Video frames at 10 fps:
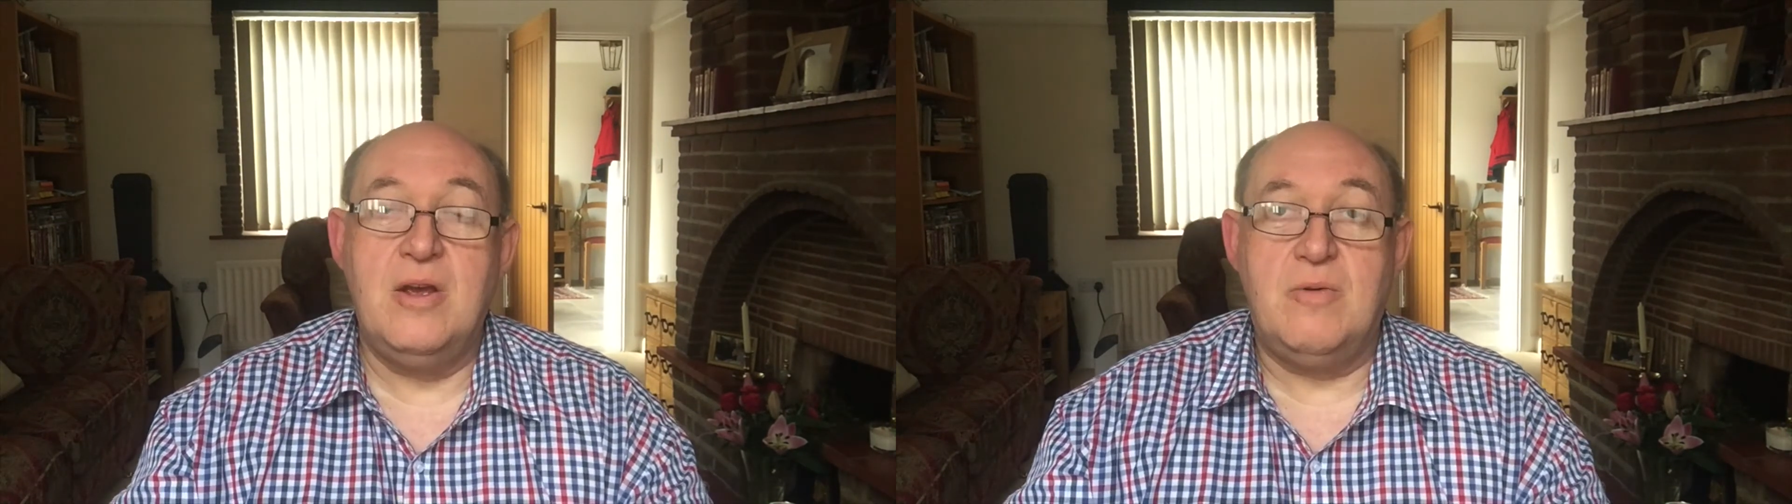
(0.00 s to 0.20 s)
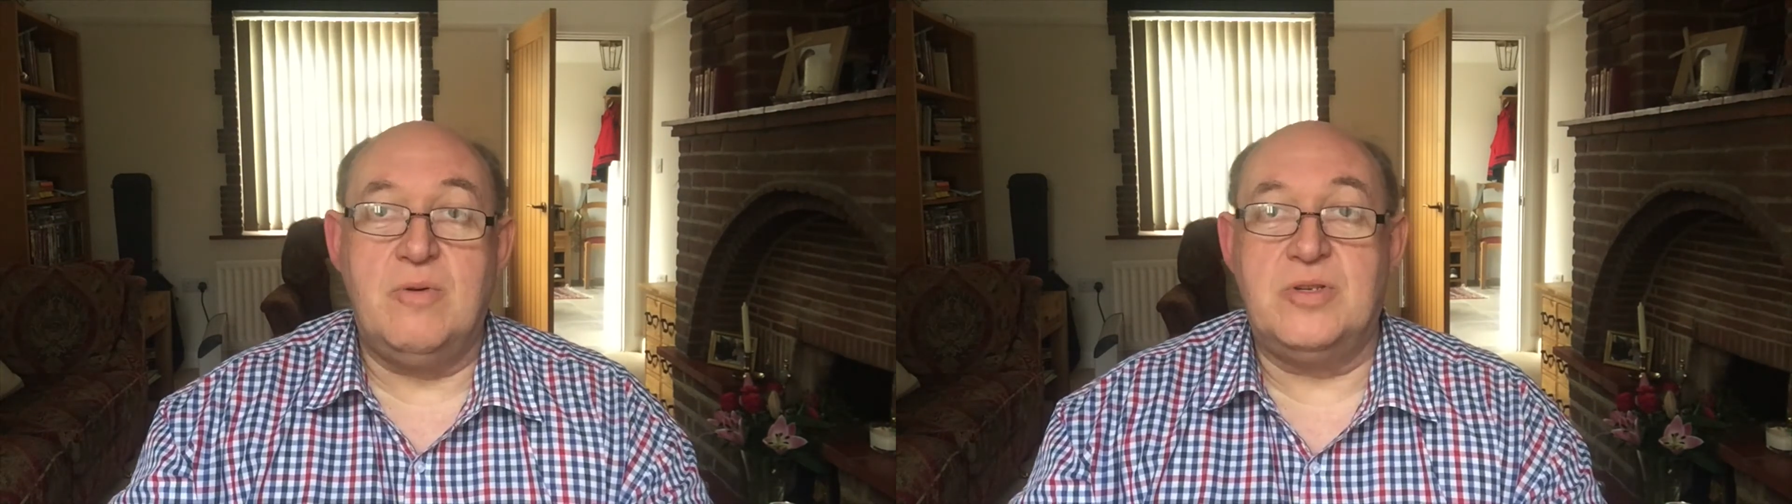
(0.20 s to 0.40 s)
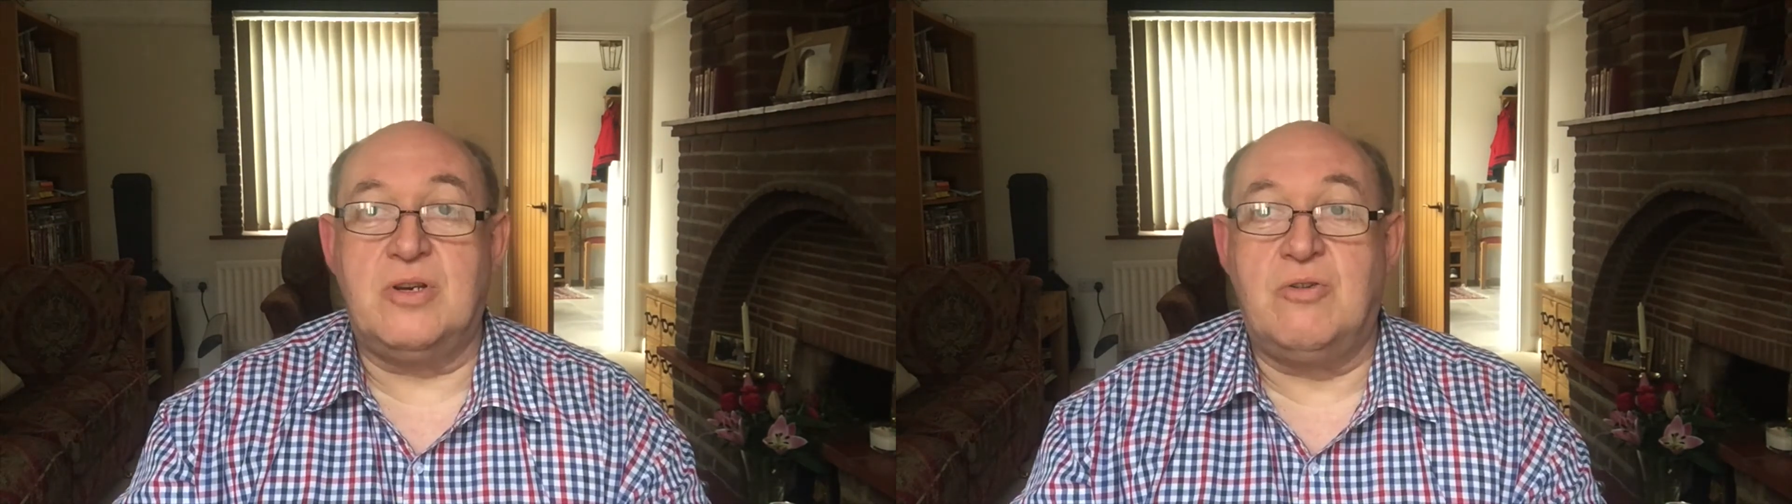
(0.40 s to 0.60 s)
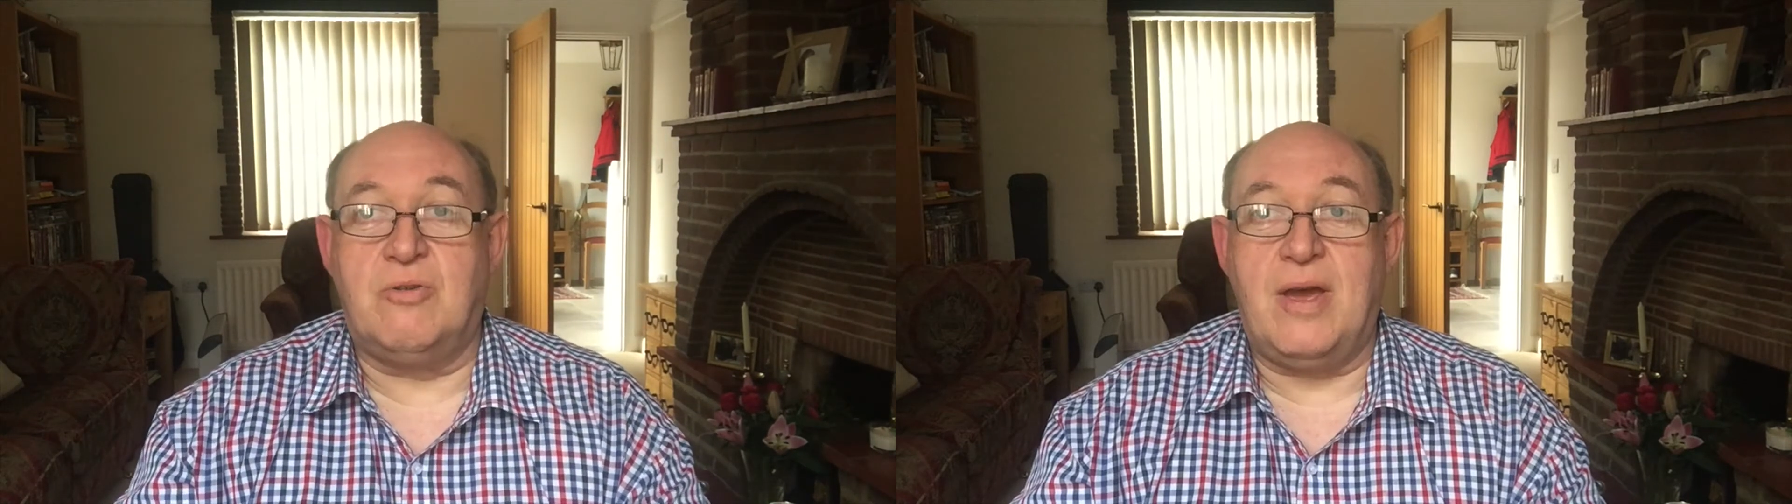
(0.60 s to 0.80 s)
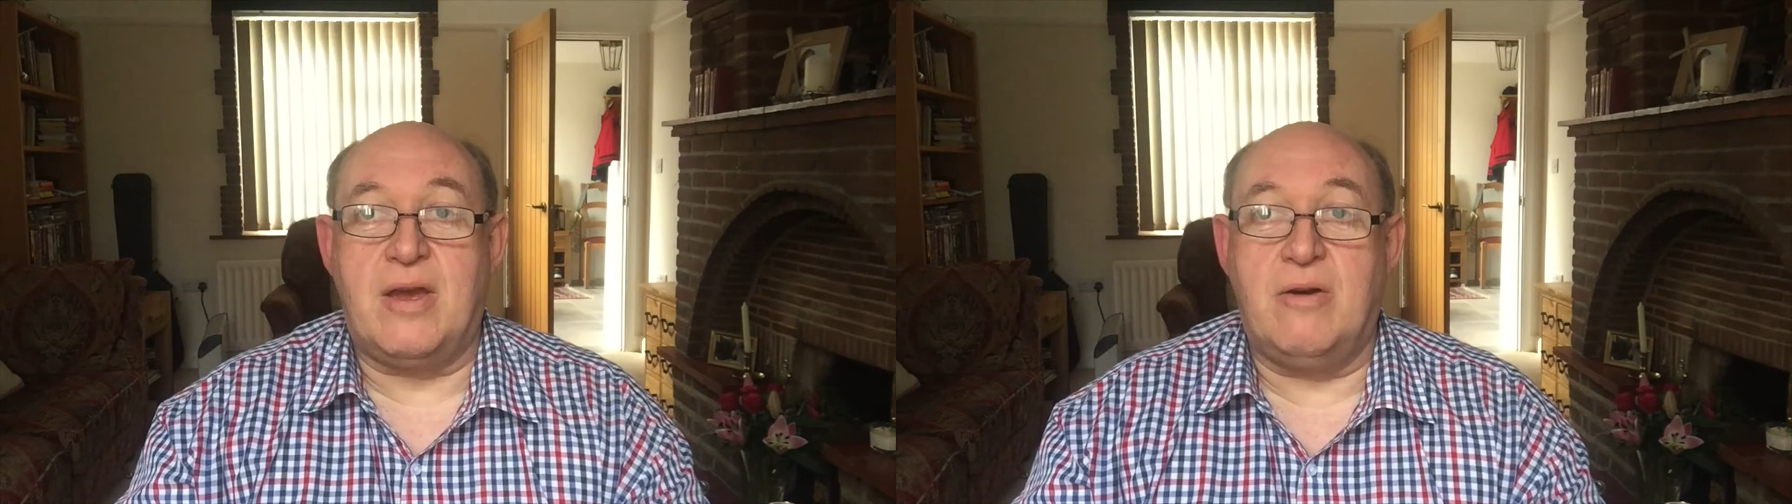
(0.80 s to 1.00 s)
was a
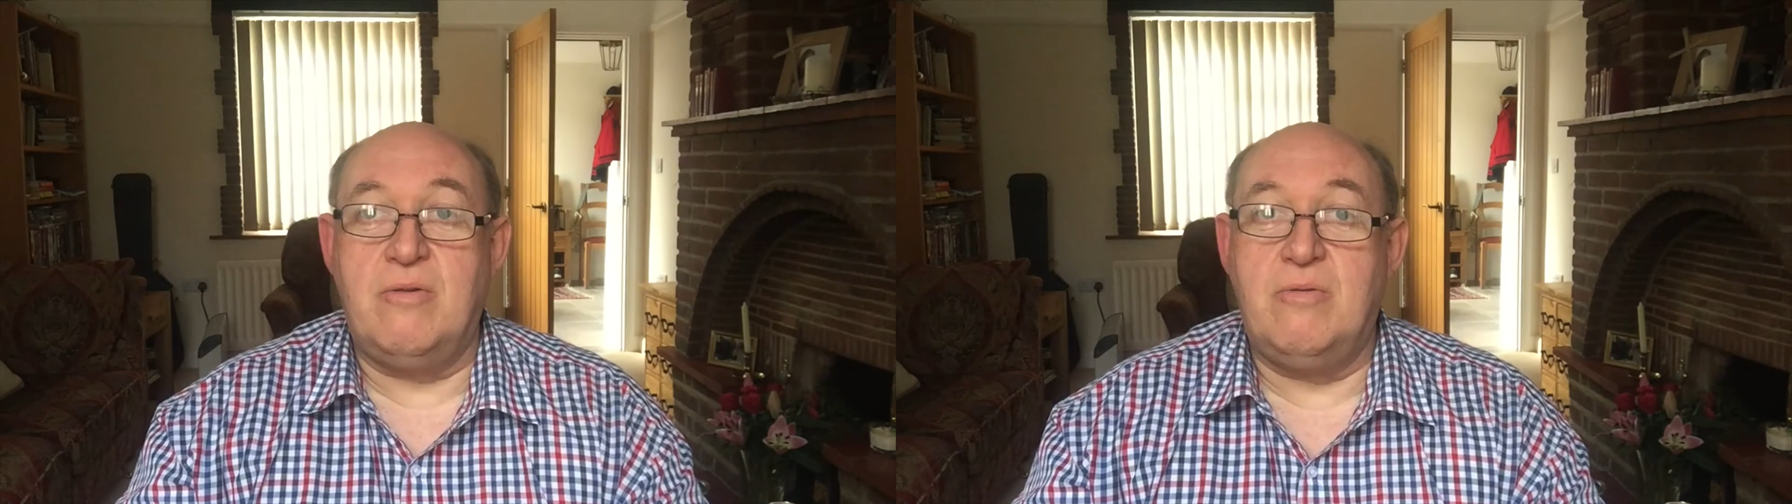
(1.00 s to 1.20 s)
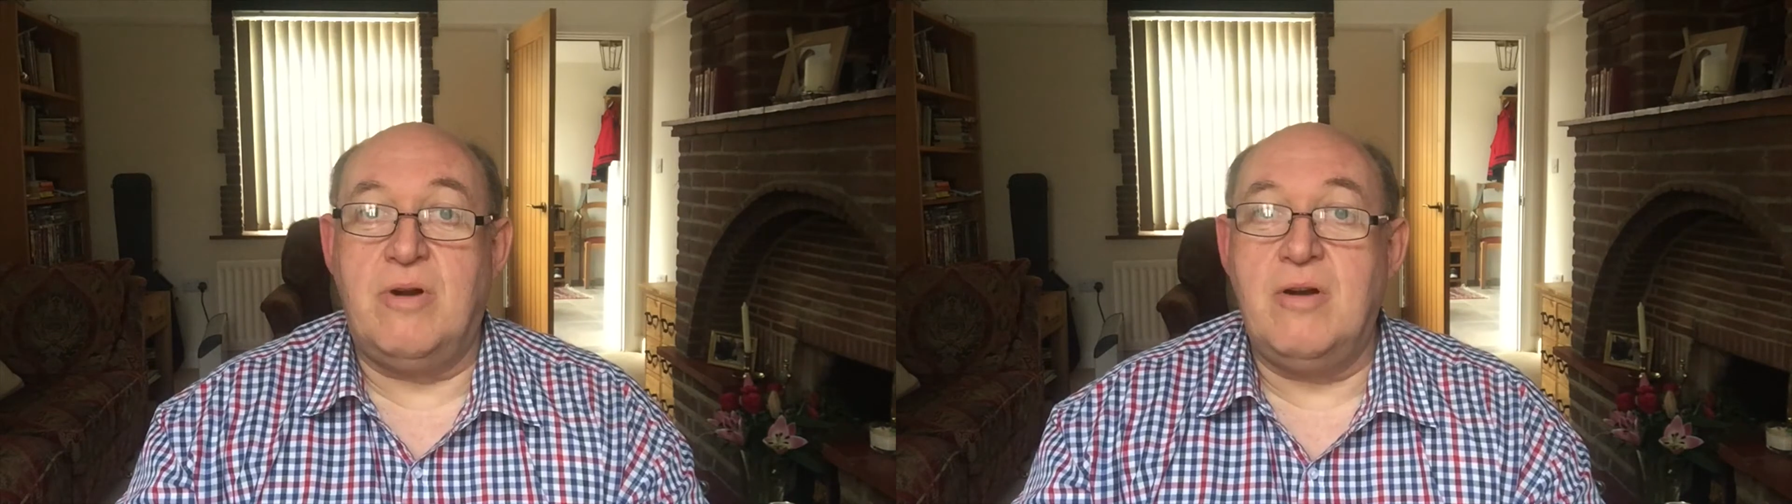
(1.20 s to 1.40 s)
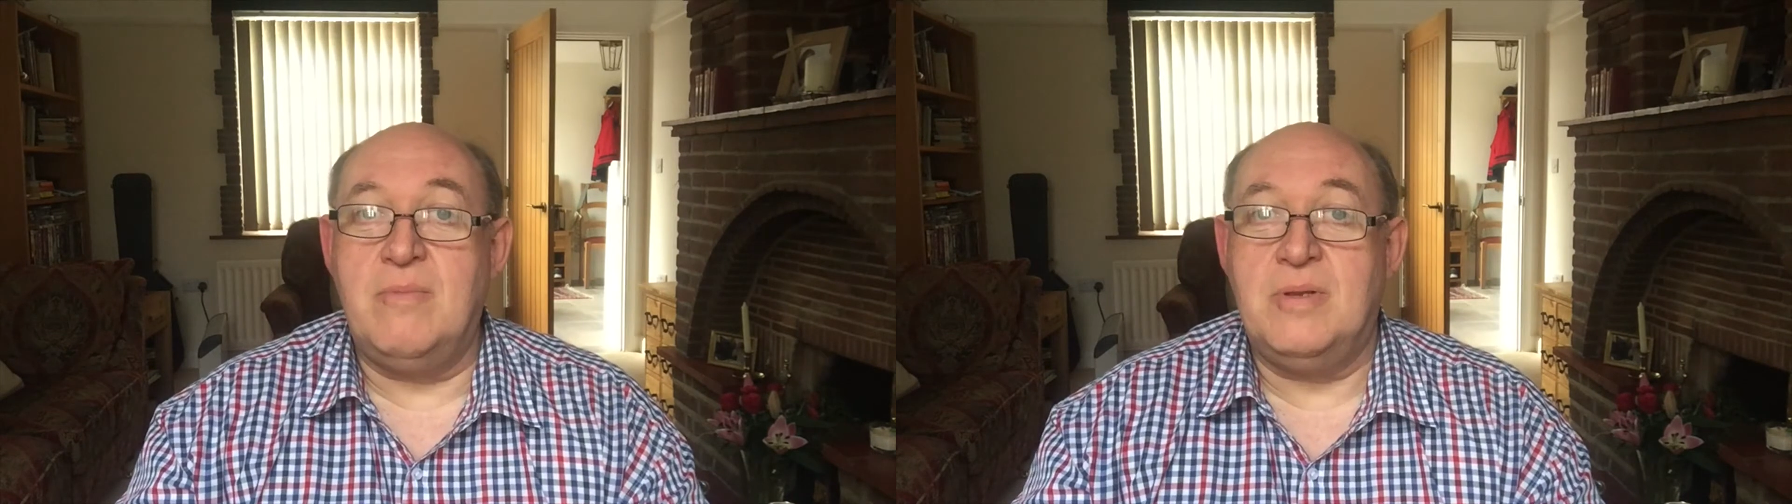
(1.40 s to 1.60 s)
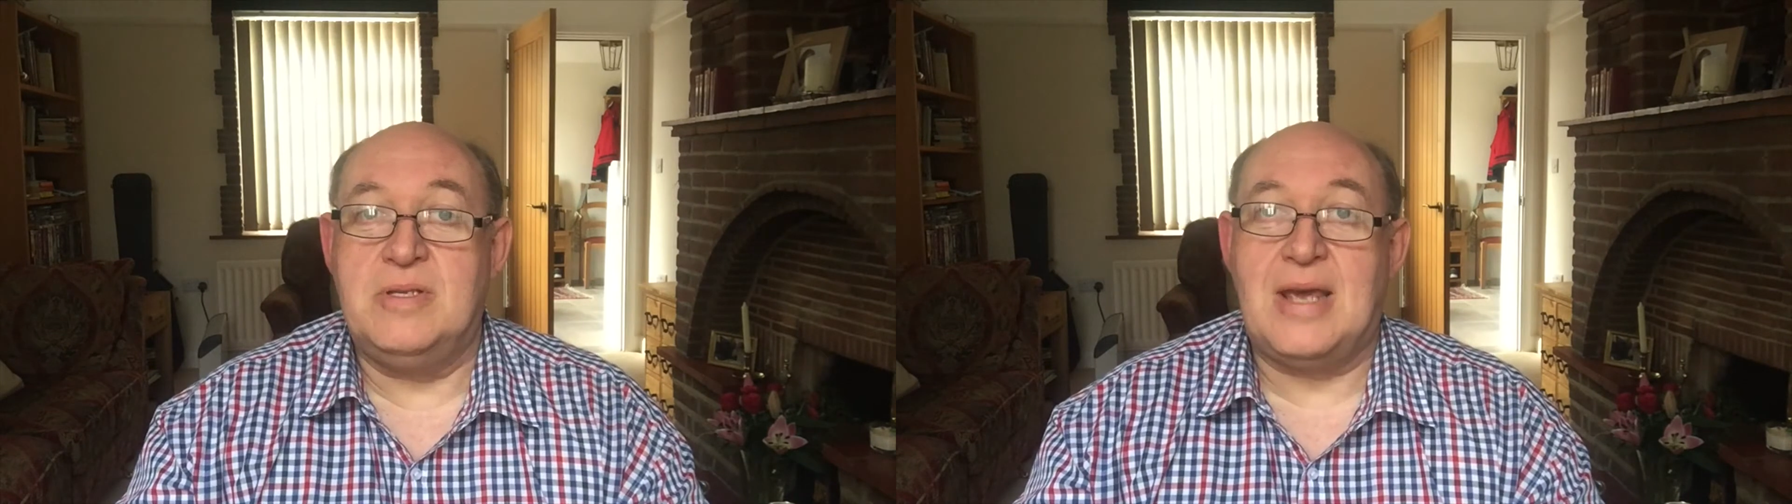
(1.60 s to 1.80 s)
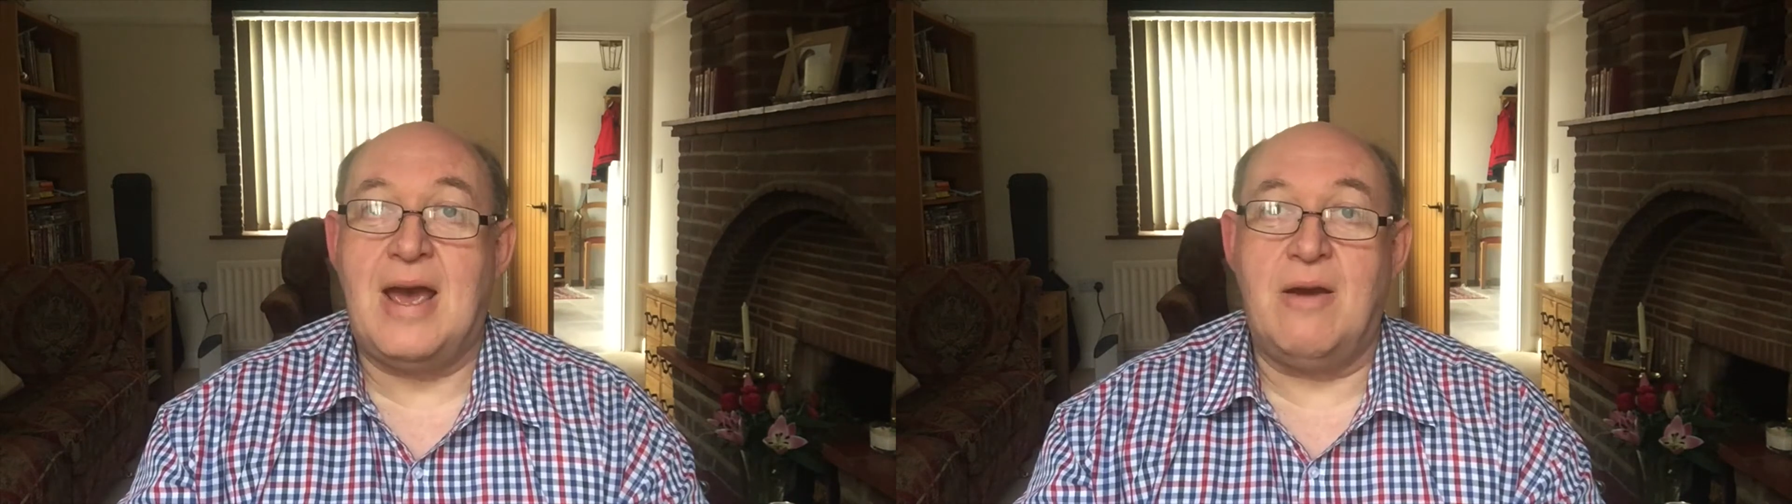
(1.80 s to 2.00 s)
Greco Roman
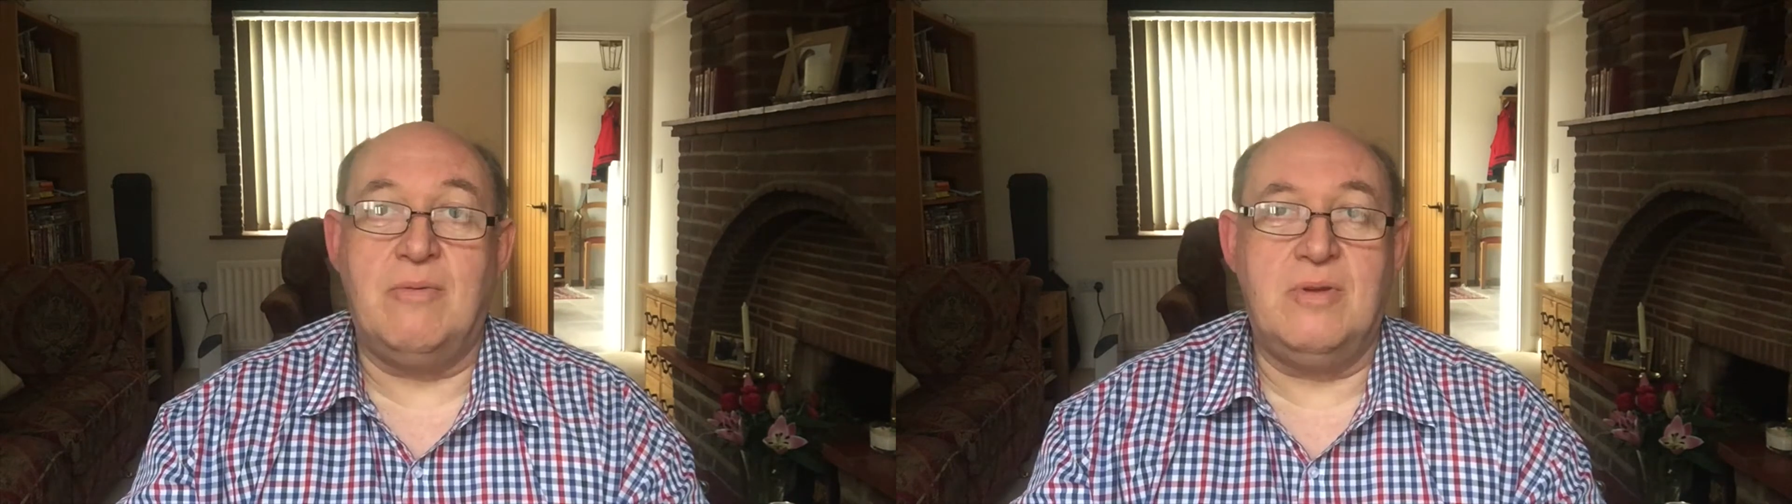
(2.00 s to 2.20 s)
town.